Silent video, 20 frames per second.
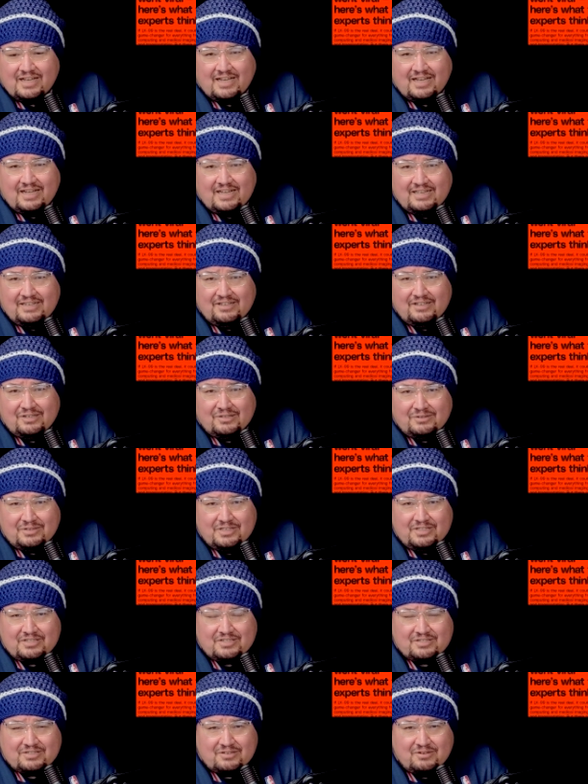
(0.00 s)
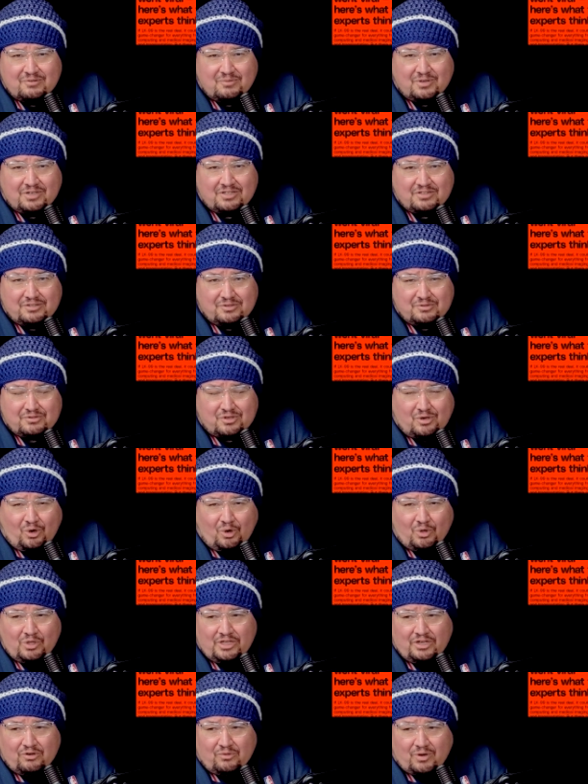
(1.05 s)
I know it's one of those
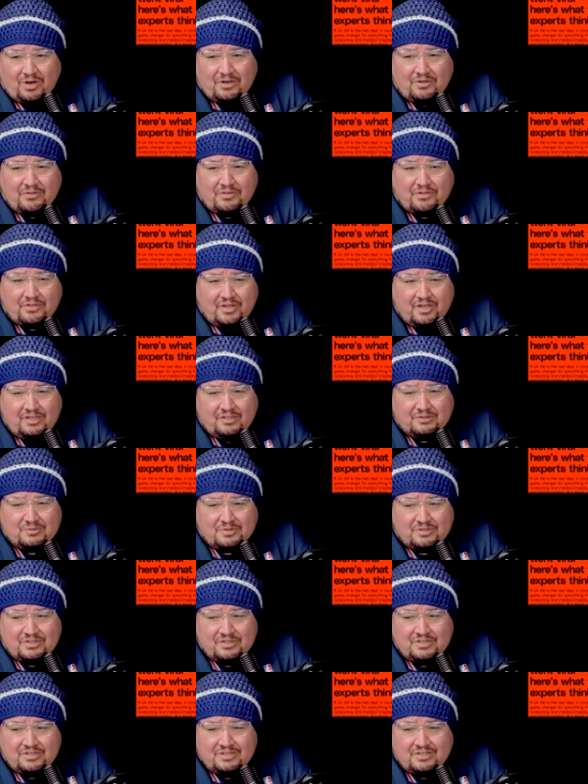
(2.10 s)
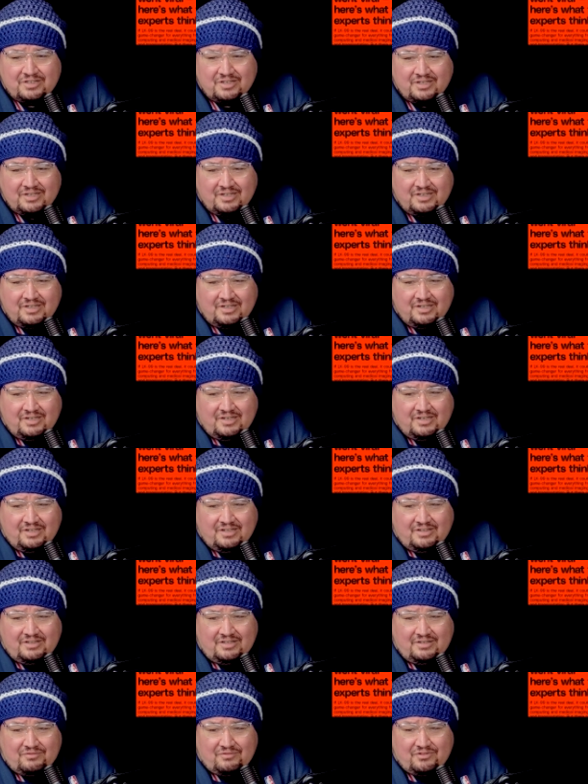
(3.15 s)
holy grail things within
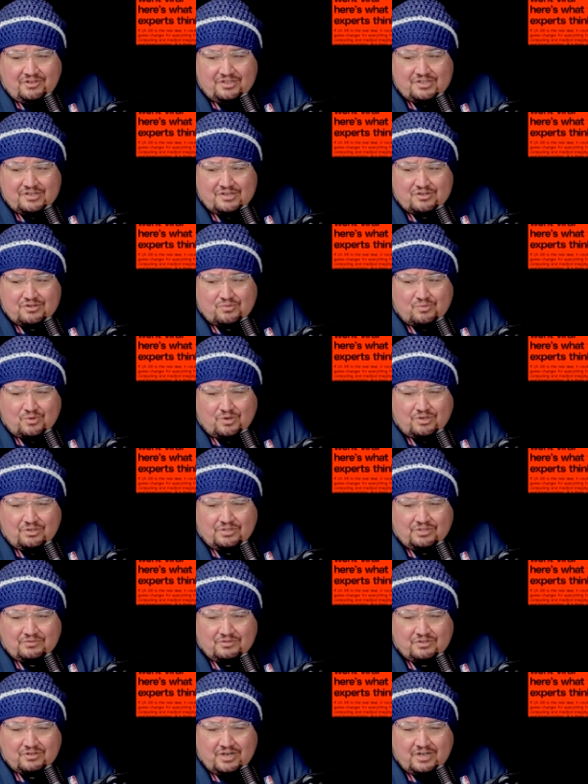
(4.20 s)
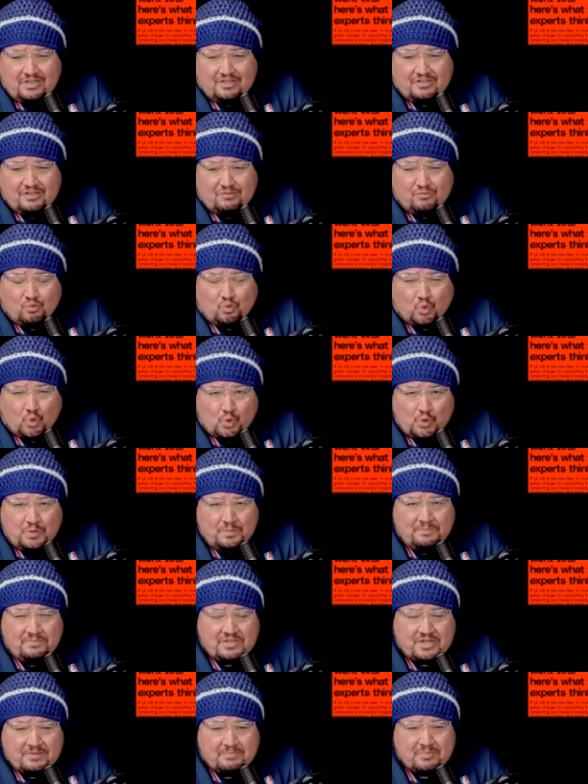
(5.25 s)
the physics world of creating a
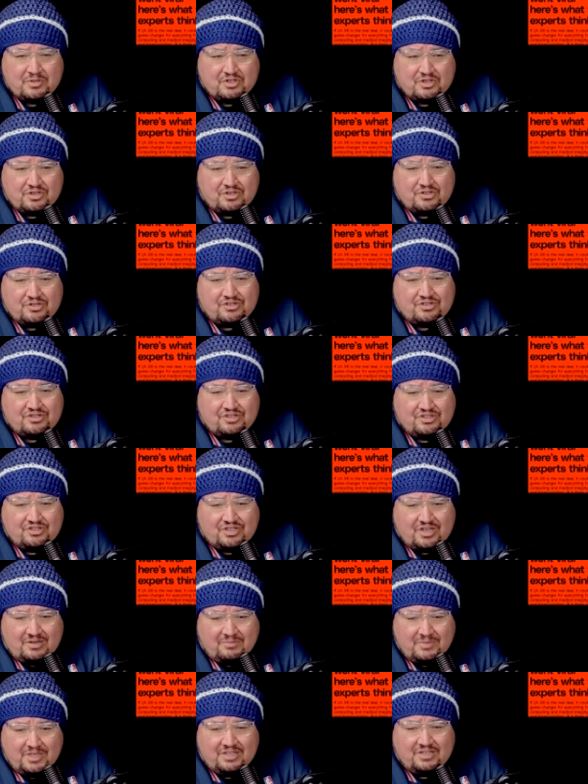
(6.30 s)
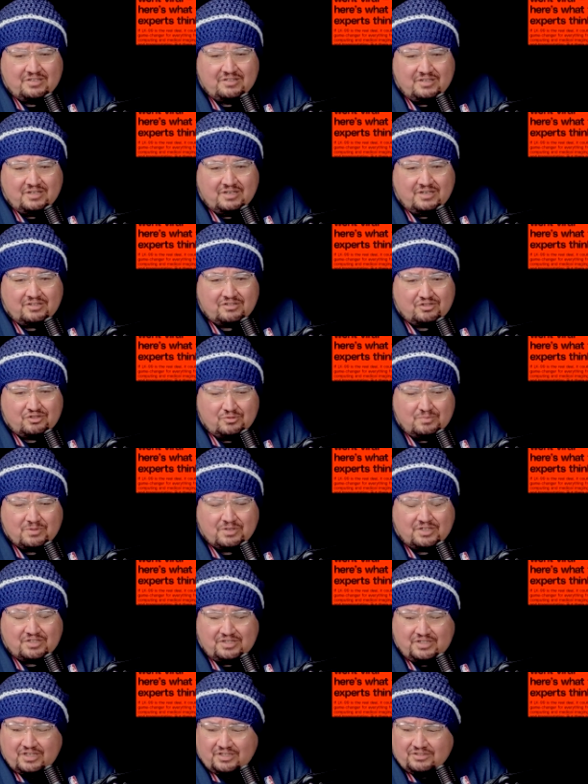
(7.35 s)
room temperature semi uh,
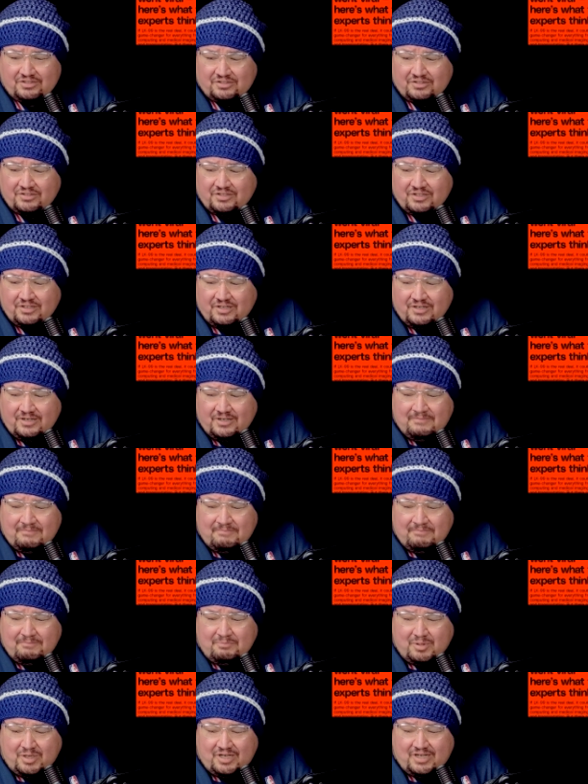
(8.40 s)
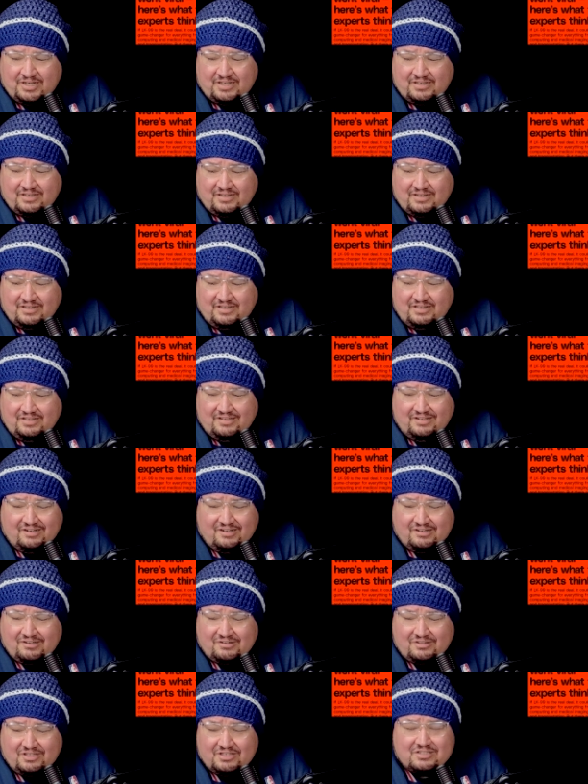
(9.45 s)
superconductor. But you
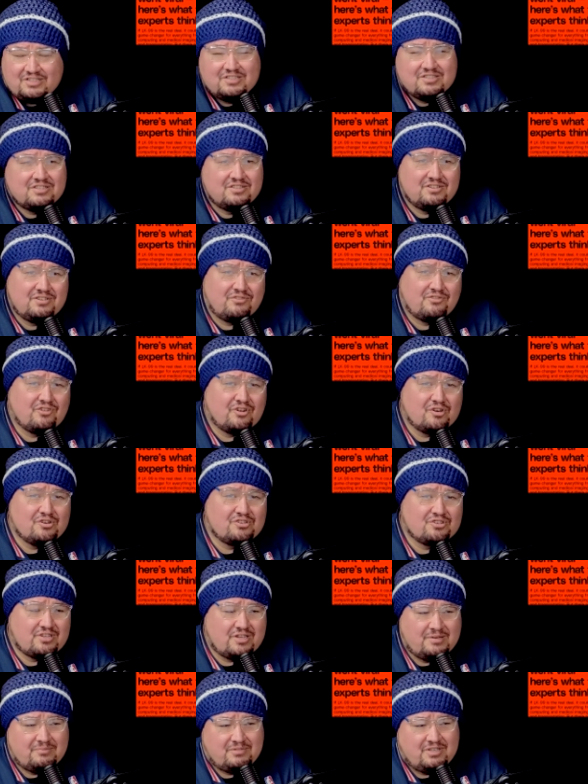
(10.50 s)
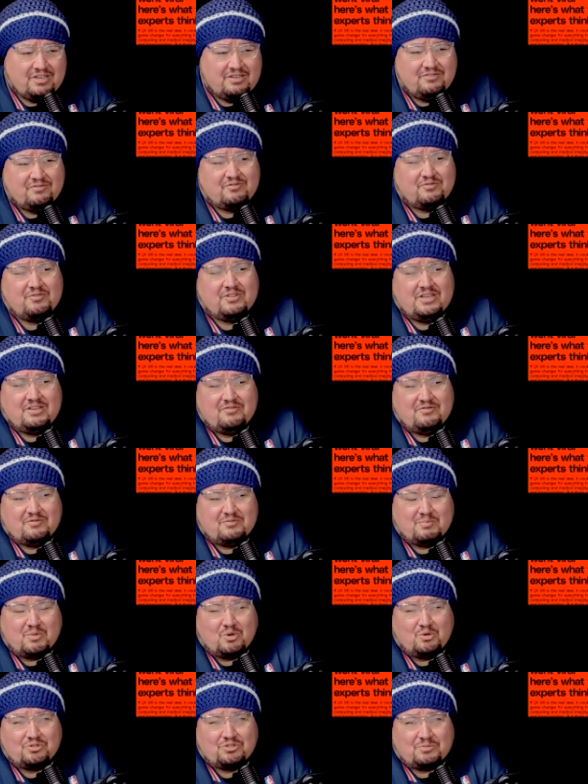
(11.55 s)
know, this isn't the first time they've they've
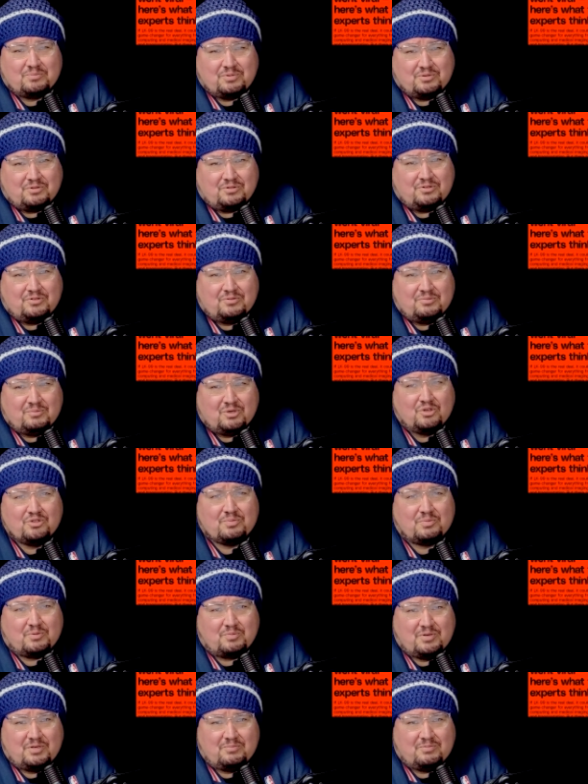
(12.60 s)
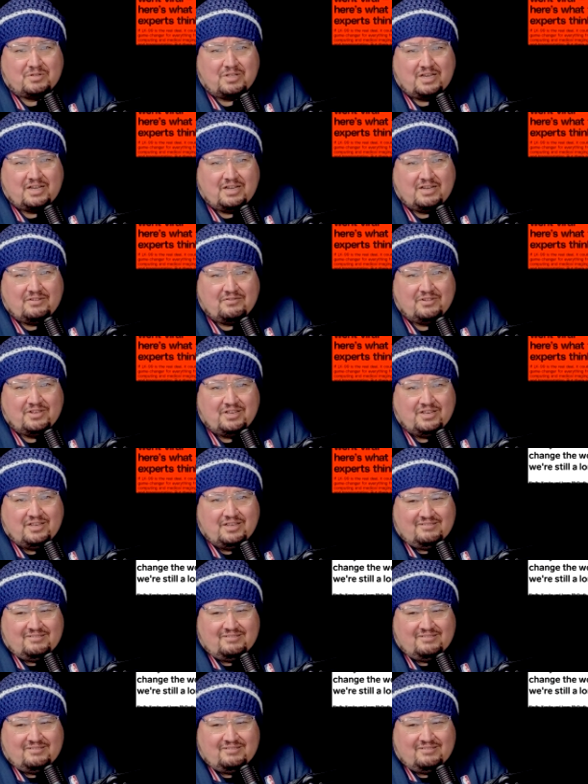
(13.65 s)
multiple multiple people have